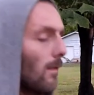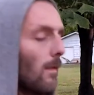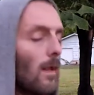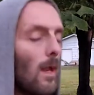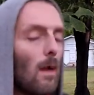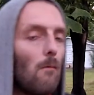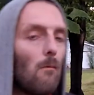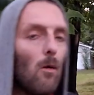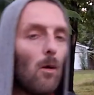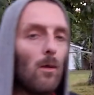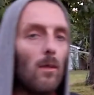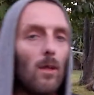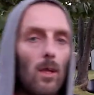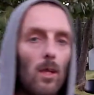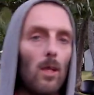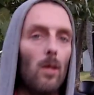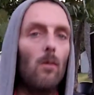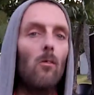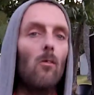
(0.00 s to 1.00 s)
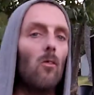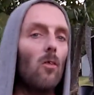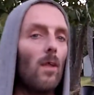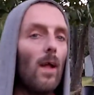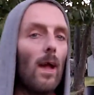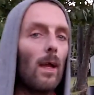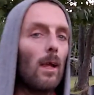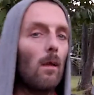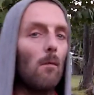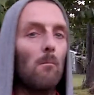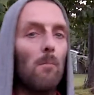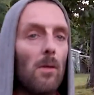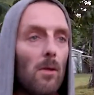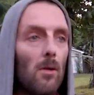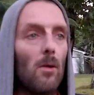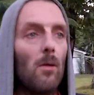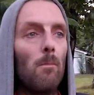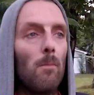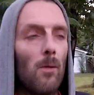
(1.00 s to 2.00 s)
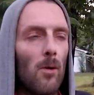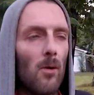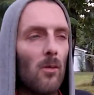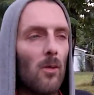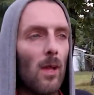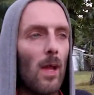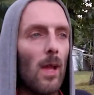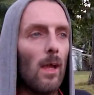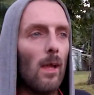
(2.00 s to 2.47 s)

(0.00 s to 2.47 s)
that I want to use that computer per se,